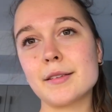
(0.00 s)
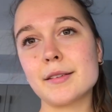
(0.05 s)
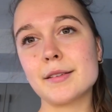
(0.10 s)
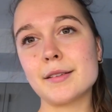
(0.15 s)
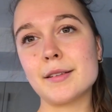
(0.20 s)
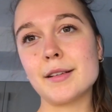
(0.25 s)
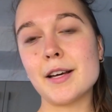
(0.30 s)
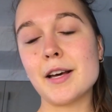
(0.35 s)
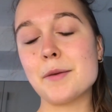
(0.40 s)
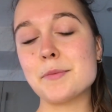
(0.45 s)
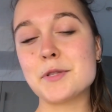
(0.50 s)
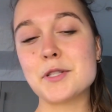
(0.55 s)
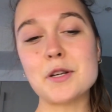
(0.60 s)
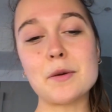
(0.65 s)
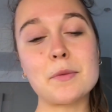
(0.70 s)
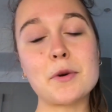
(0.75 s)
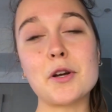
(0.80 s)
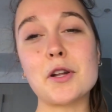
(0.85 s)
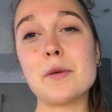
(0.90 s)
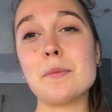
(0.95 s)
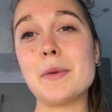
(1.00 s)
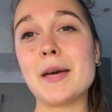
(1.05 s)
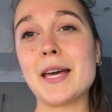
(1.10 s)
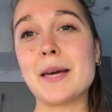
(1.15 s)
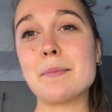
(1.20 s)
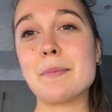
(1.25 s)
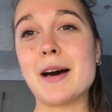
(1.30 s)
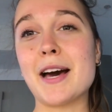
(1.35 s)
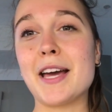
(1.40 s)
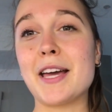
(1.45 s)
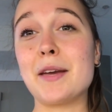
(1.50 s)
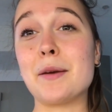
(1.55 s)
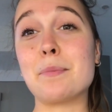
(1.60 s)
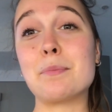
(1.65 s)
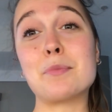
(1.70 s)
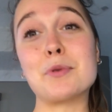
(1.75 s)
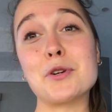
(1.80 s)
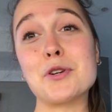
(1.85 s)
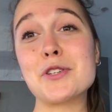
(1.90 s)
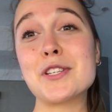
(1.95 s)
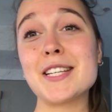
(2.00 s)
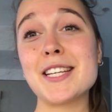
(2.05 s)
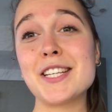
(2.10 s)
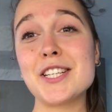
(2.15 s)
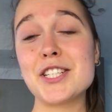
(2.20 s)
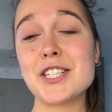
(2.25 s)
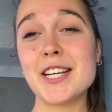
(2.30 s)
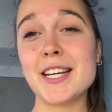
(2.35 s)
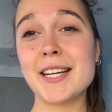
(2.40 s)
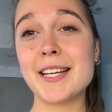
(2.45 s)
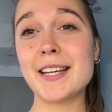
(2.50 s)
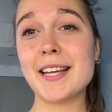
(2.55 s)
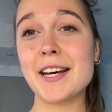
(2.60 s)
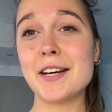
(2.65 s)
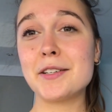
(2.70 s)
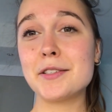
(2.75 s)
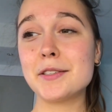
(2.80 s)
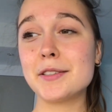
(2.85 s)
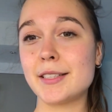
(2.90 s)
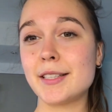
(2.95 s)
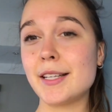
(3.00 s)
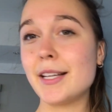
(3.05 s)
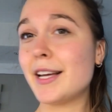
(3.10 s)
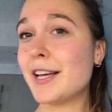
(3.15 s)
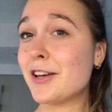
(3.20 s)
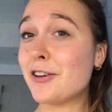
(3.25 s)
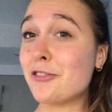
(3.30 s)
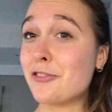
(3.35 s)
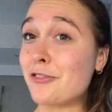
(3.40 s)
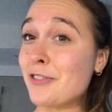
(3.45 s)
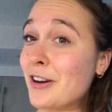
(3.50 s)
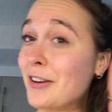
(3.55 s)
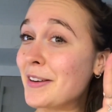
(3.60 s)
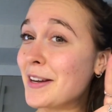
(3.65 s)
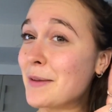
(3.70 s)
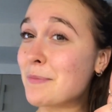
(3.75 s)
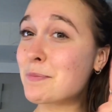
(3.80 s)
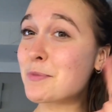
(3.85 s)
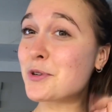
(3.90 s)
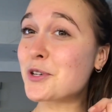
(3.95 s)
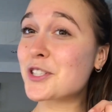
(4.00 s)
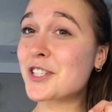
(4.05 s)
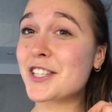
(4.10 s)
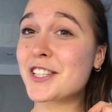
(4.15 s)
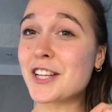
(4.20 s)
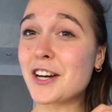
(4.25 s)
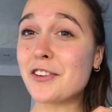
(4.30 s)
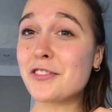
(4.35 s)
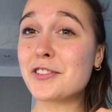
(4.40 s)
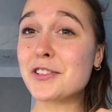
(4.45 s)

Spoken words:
So I'm gonna make my protein shake now. Very important after a